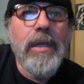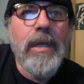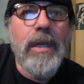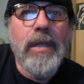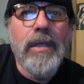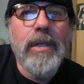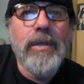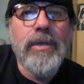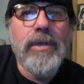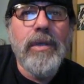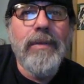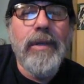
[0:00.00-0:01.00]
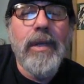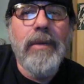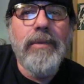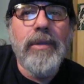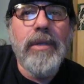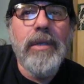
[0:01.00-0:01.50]
and another servant
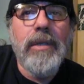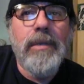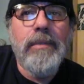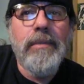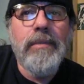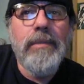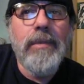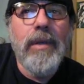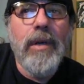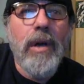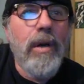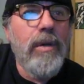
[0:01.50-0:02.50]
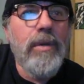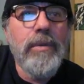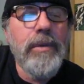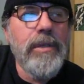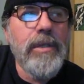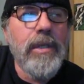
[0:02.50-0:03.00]
after him, all
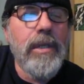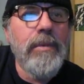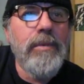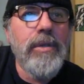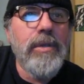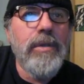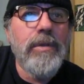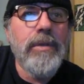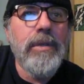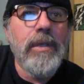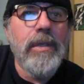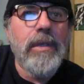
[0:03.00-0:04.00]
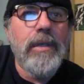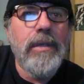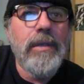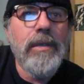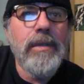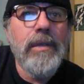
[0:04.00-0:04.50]
with the same results again.
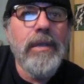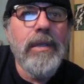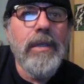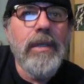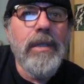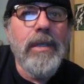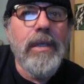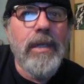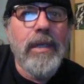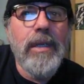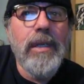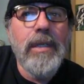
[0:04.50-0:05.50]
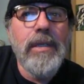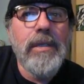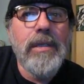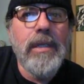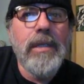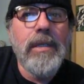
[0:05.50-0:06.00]
And again he
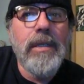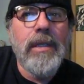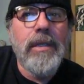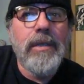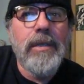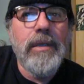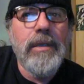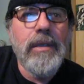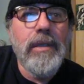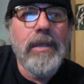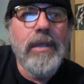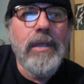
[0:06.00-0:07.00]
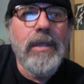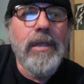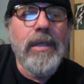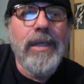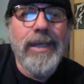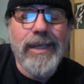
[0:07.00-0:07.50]
sent another,
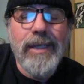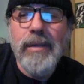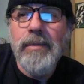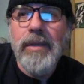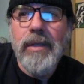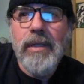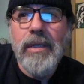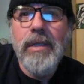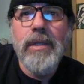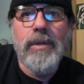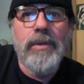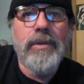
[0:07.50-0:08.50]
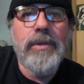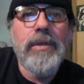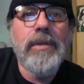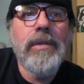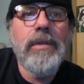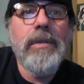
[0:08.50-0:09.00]
and him they killed,
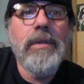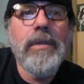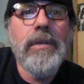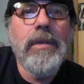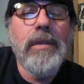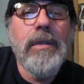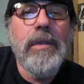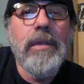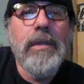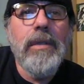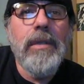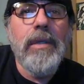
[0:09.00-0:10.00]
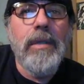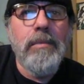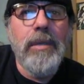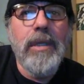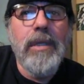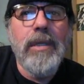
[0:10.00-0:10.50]
and
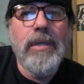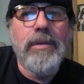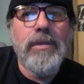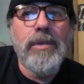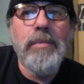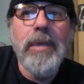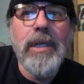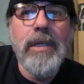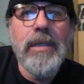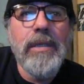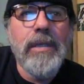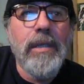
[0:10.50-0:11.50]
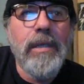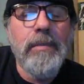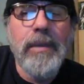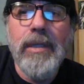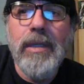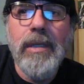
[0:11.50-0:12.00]
many others, beating
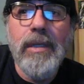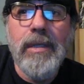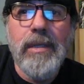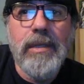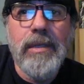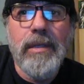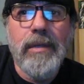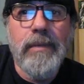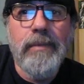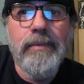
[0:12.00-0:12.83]
some and killing some.